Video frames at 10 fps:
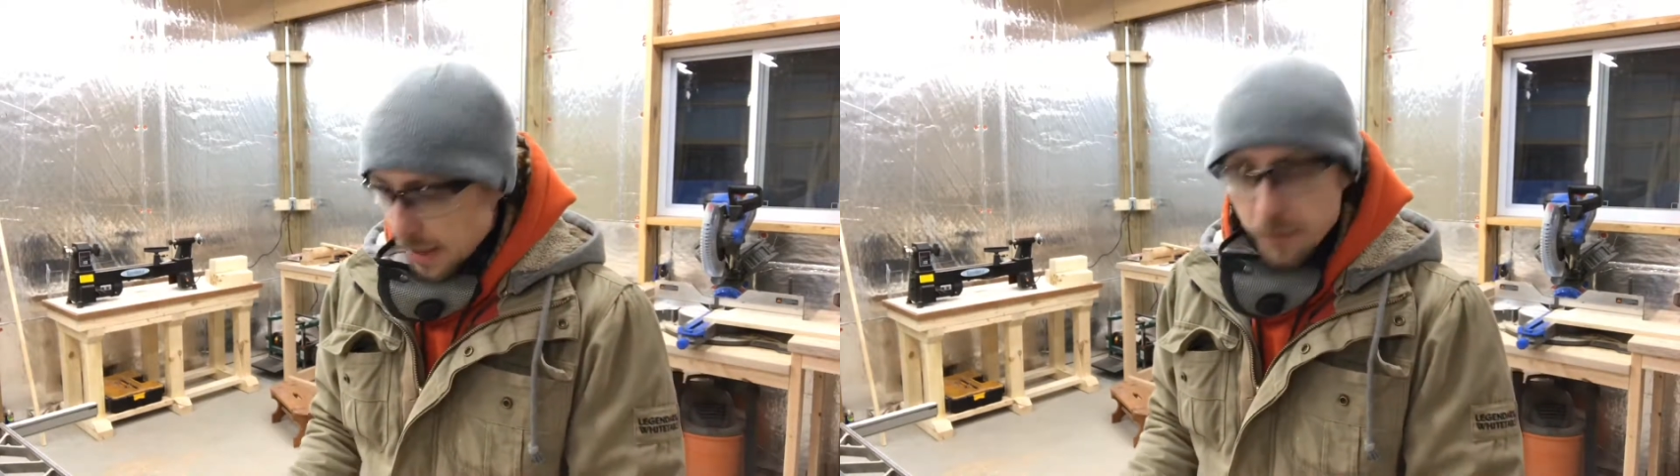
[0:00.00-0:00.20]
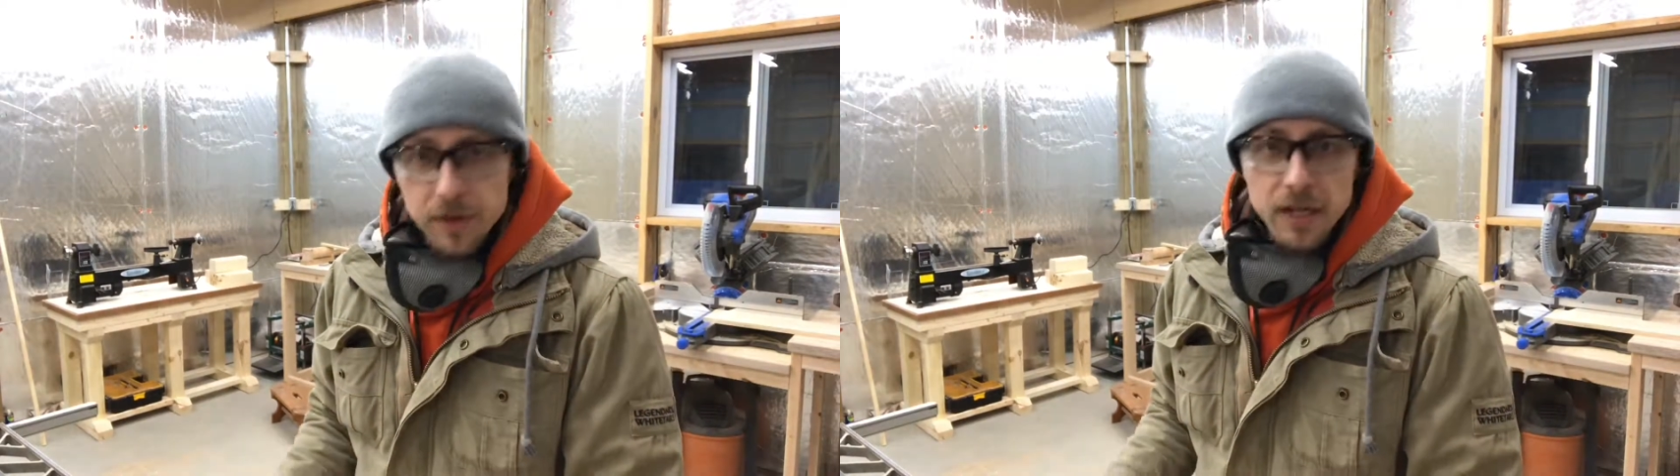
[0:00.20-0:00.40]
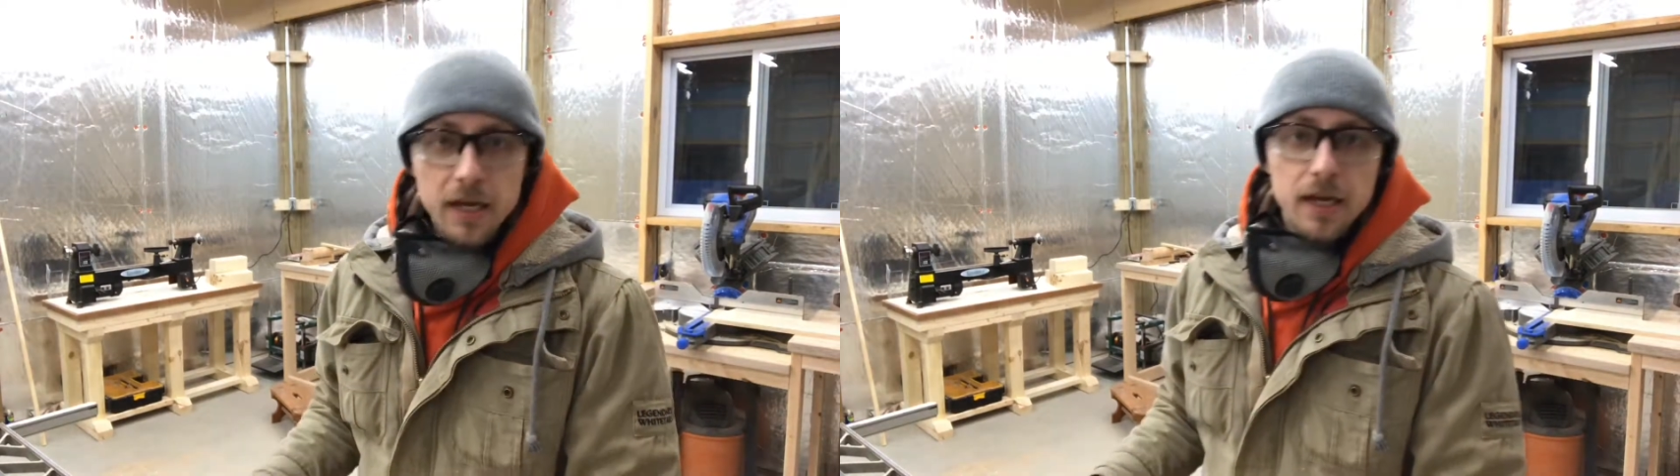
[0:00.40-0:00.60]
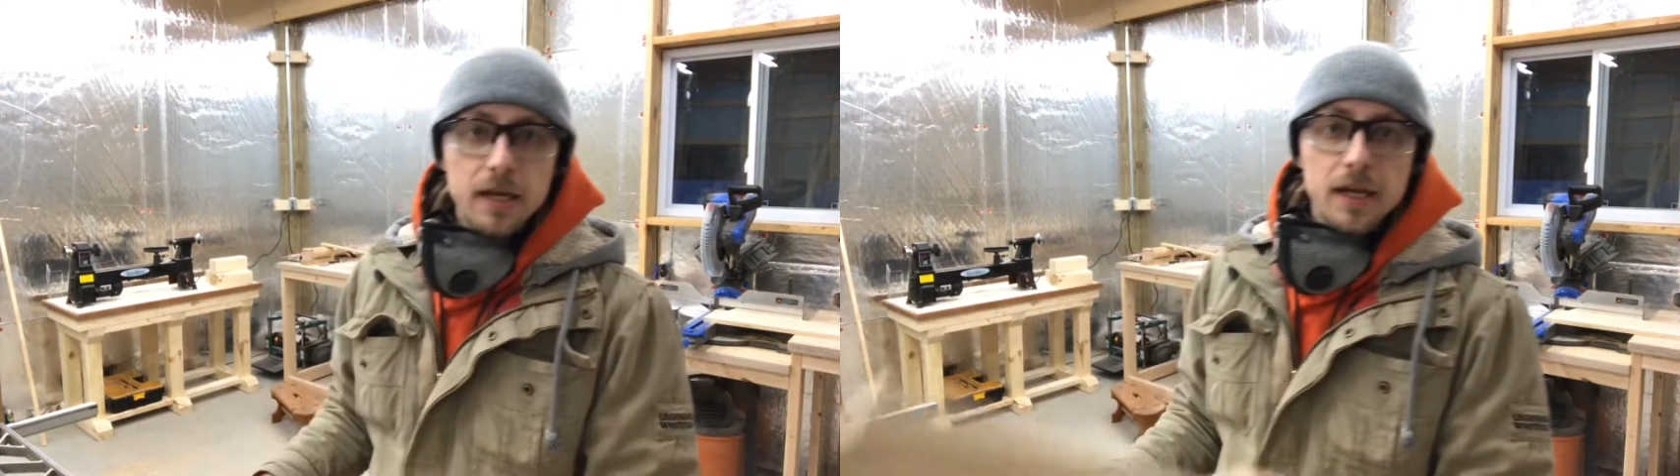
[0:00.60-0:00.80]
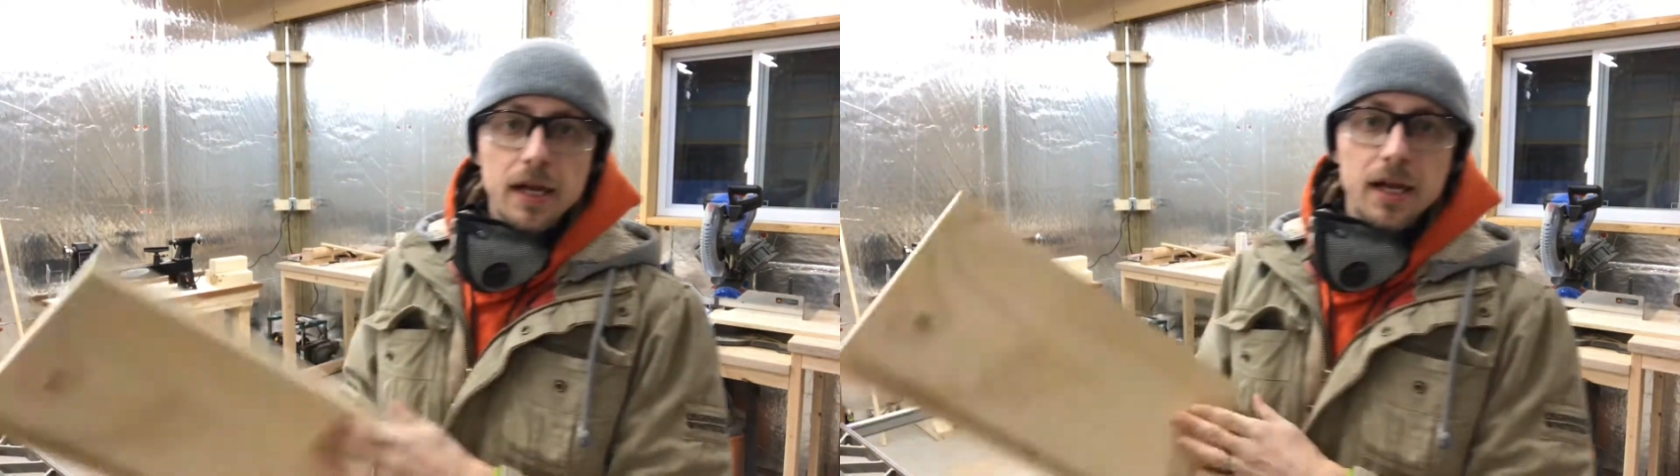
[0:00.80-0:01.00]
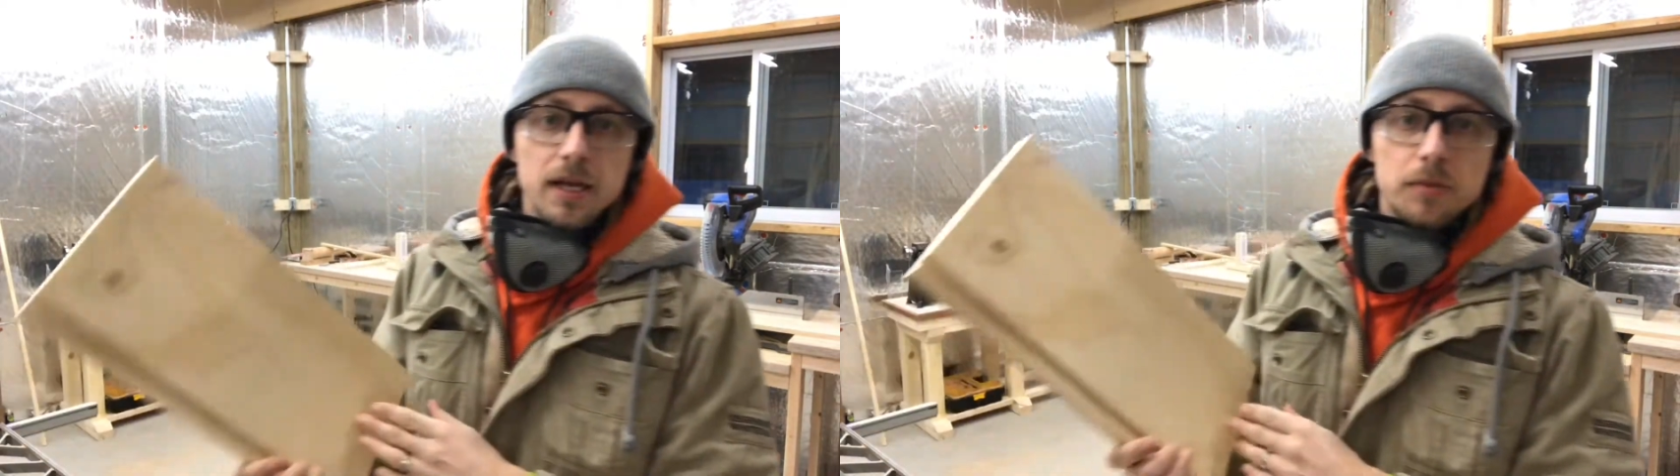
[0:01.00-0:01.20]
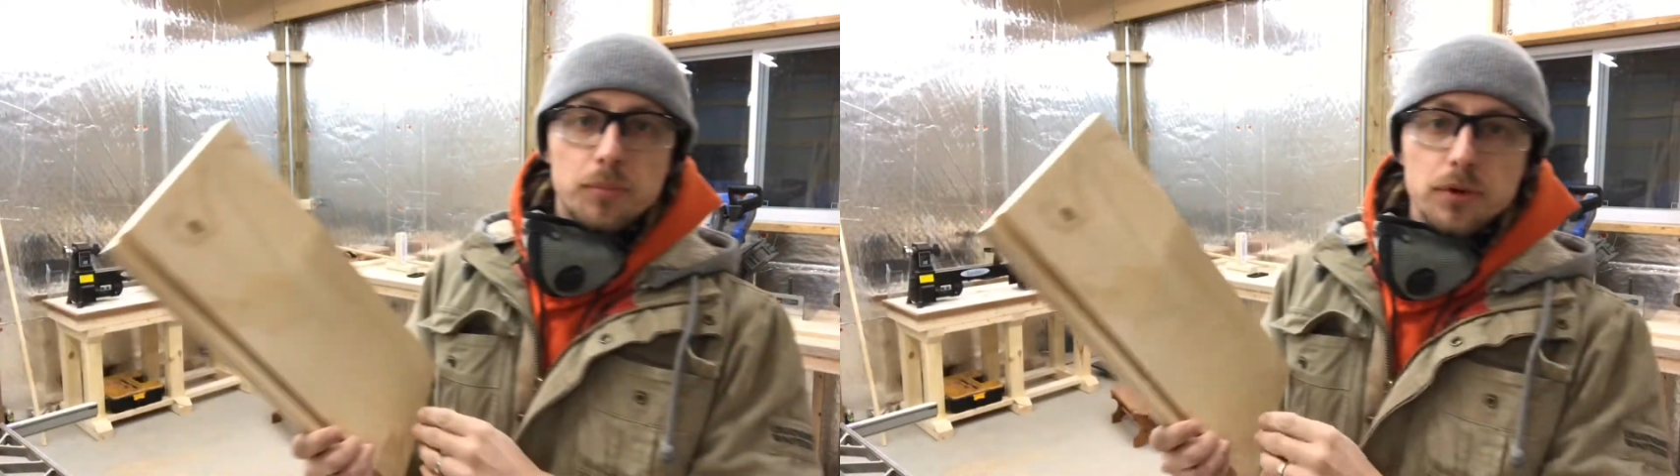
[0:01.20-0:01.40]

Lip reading: I went ahead and